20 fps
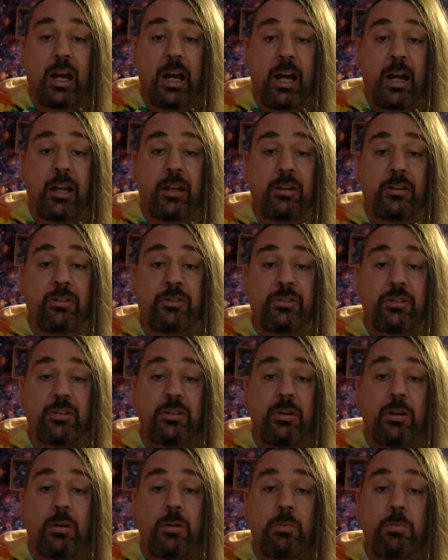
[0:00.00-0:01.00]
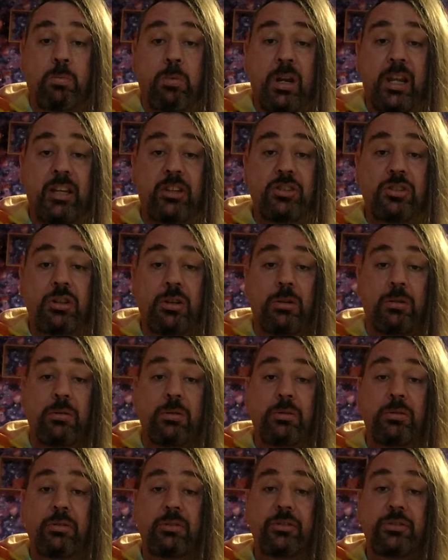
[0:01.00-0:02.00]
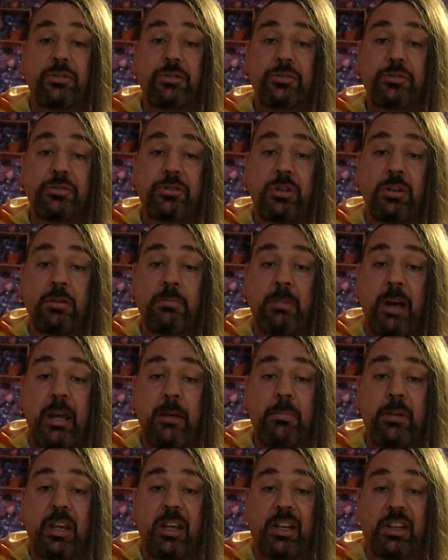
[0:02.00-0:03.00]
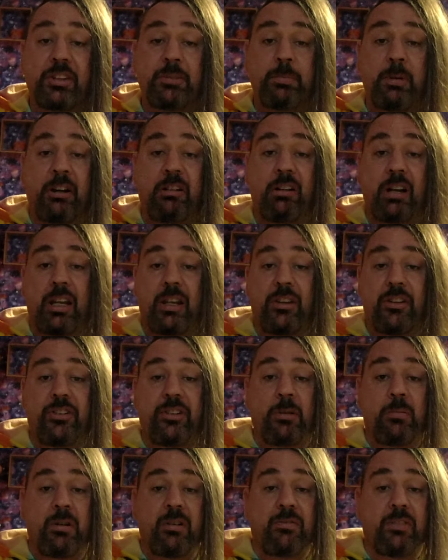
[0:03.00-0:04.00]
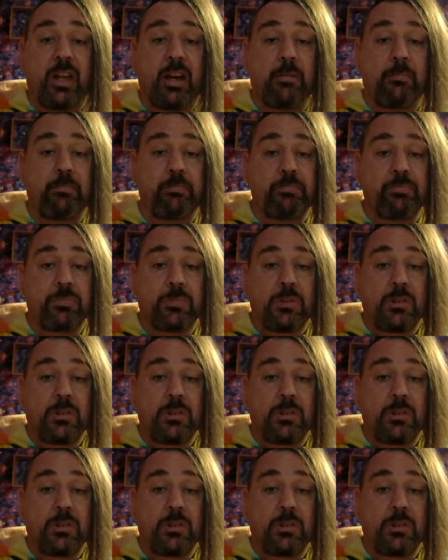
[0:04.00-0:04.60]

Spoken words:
And we choose to maybe experience some of them.